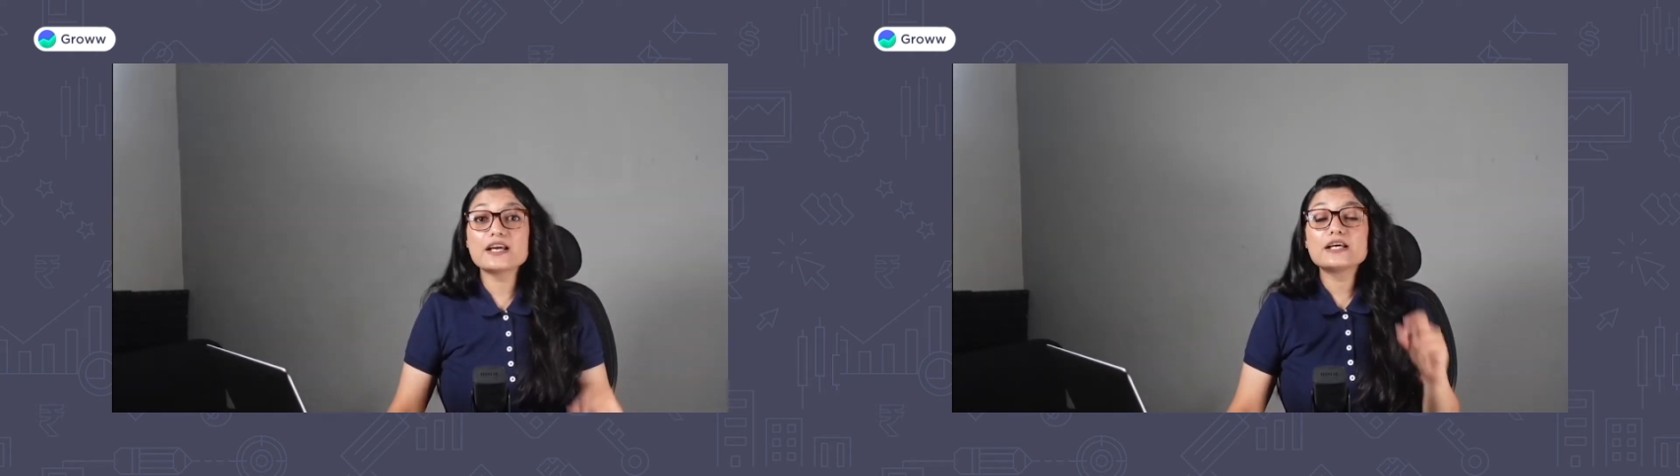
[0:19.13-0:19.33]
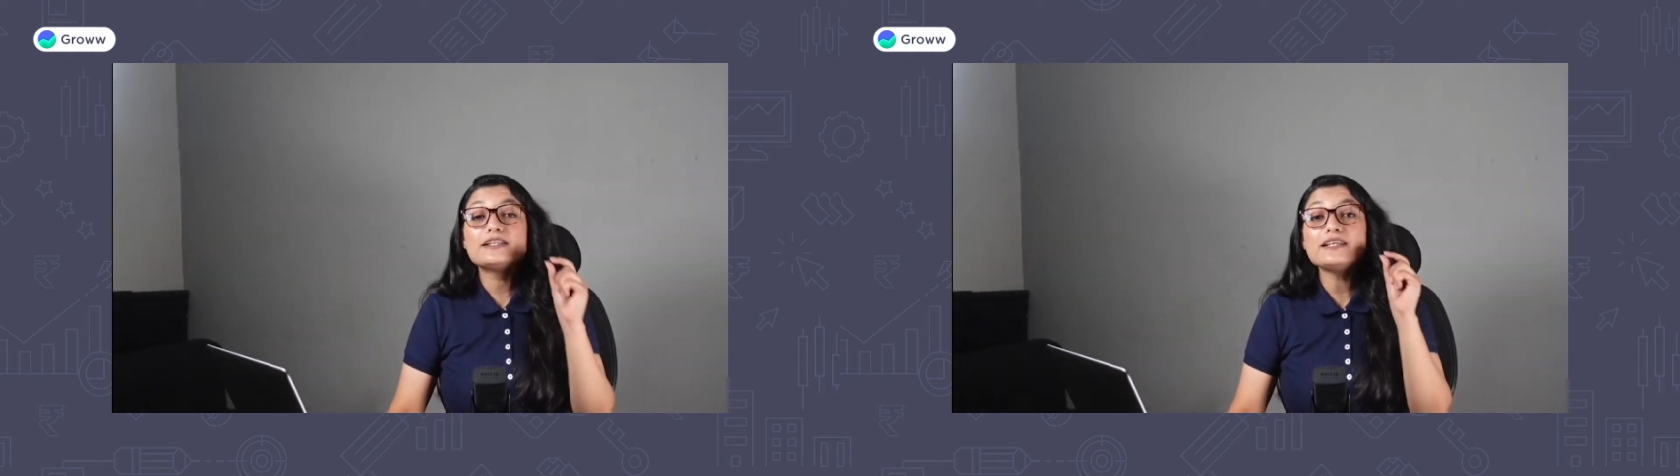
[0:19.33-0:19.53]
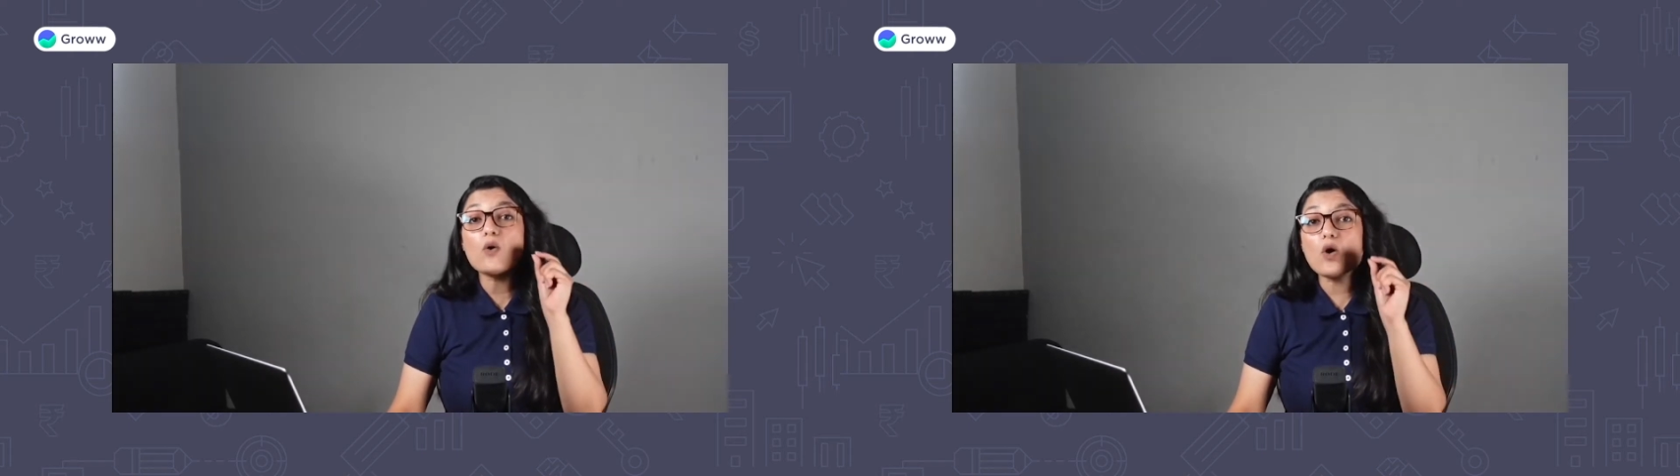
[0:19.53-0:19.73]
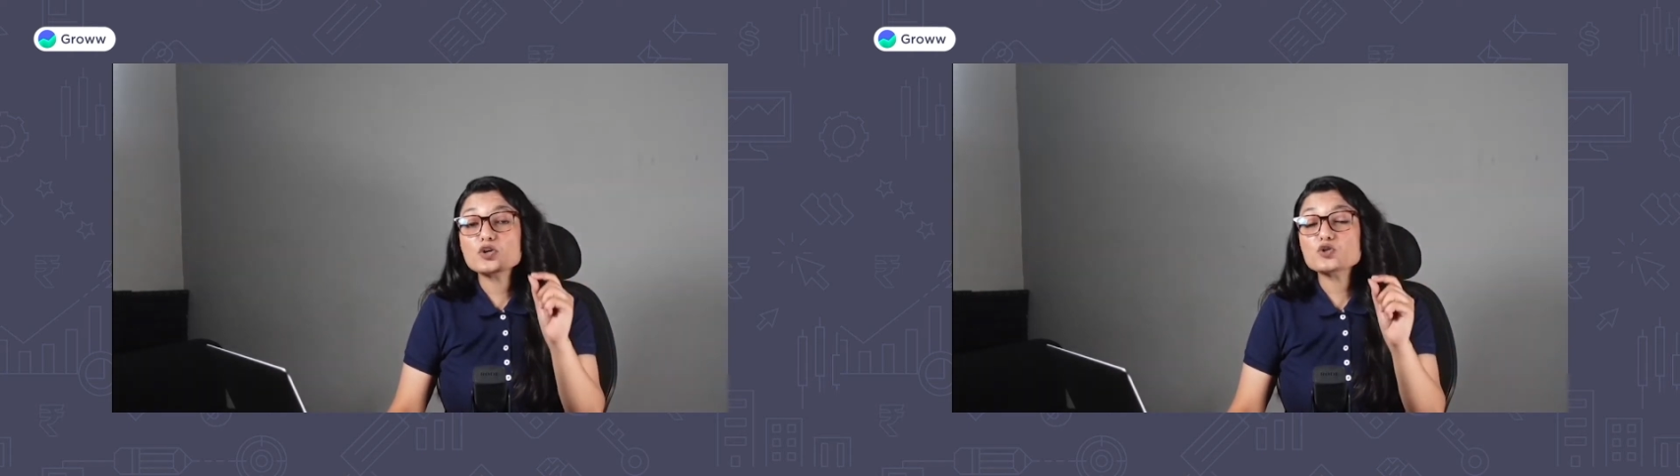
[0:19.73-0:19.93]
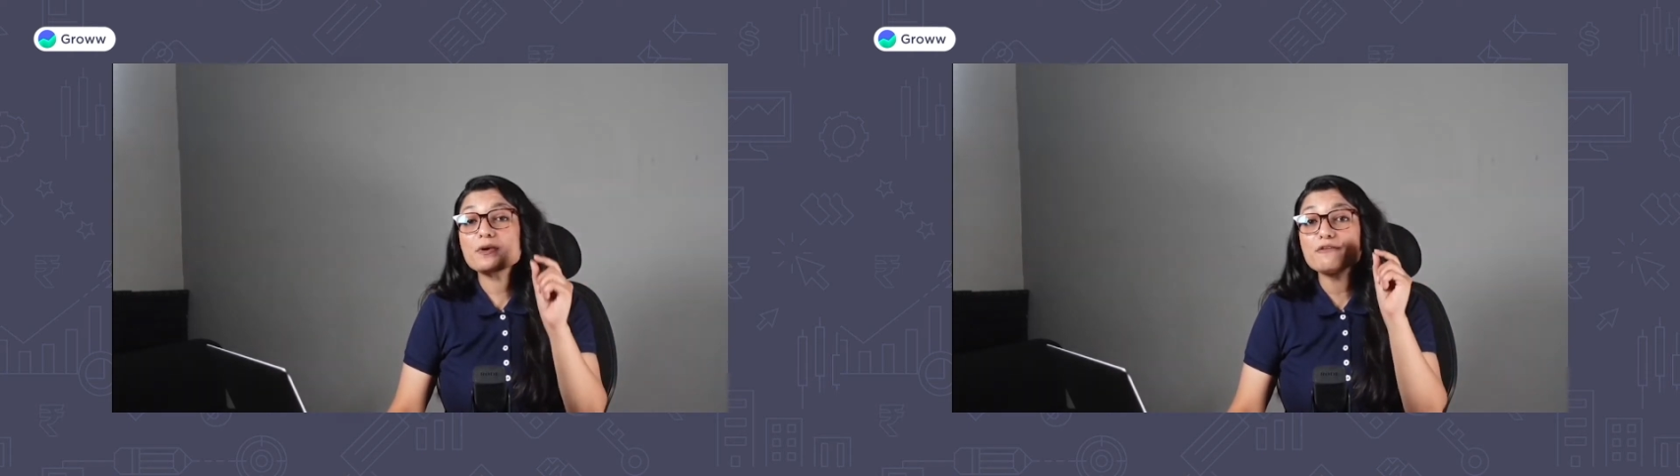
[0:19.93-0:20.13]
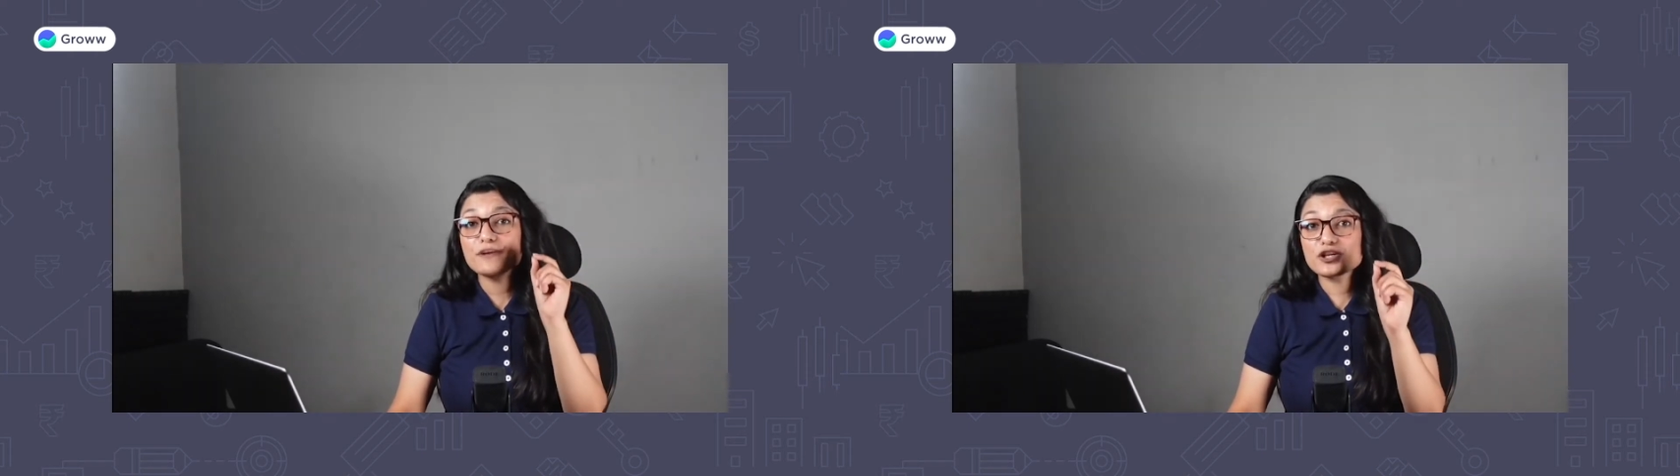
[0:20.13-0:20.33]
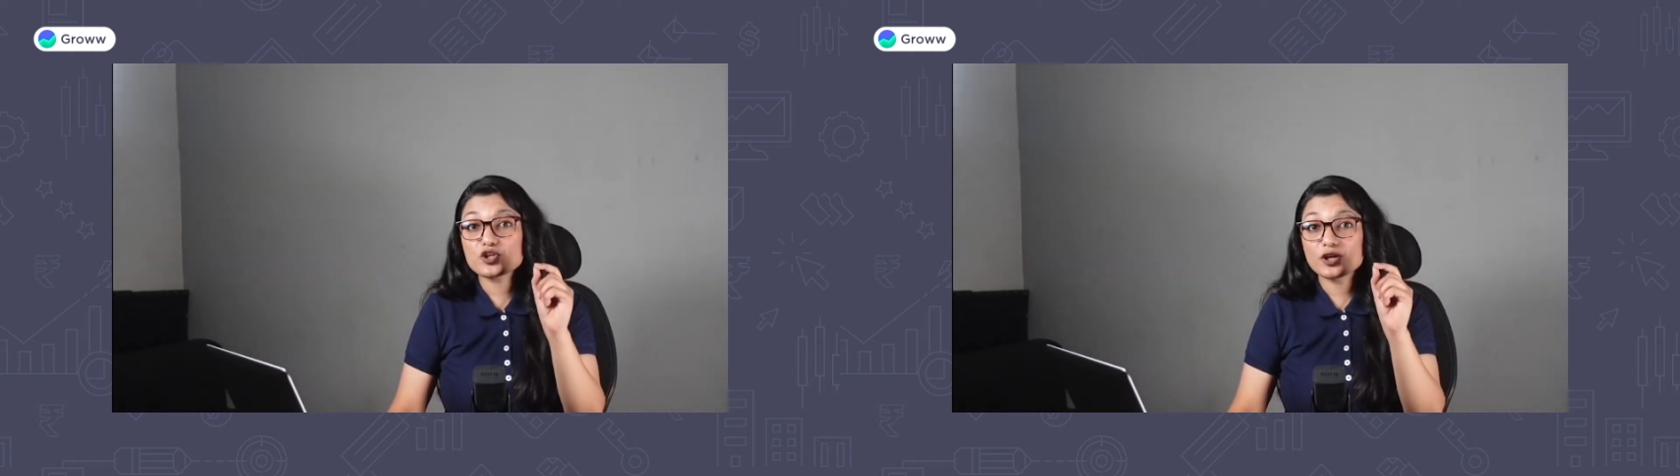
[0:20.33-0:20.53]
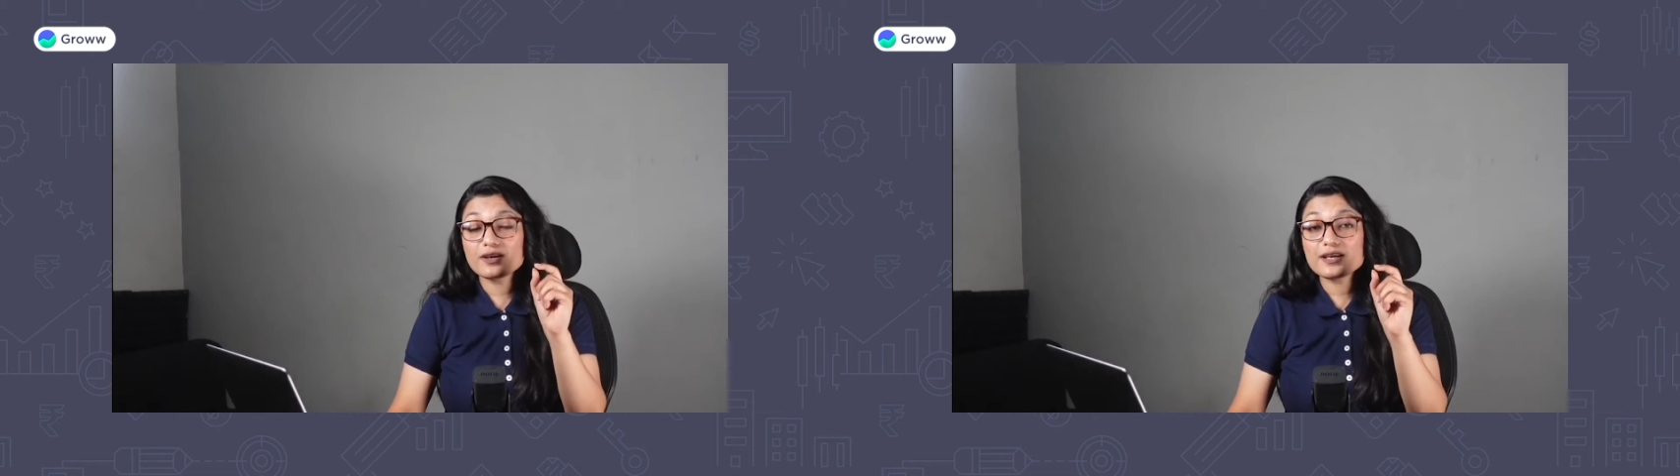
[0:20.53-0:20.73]
the autopay
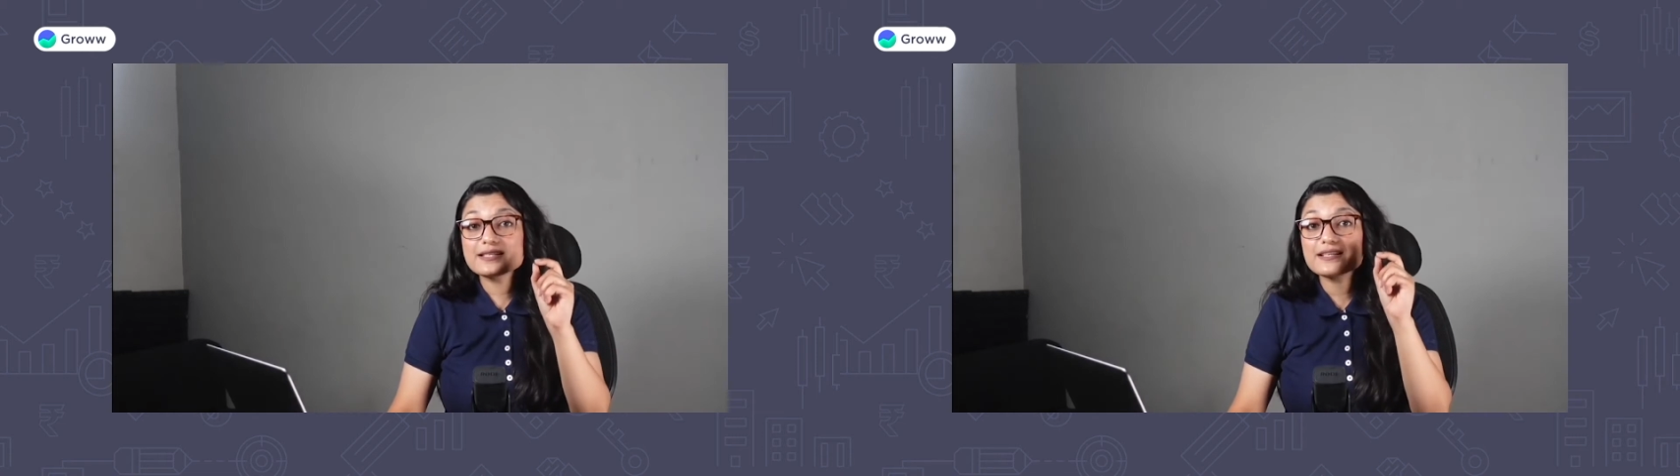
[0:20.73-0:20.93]
feature is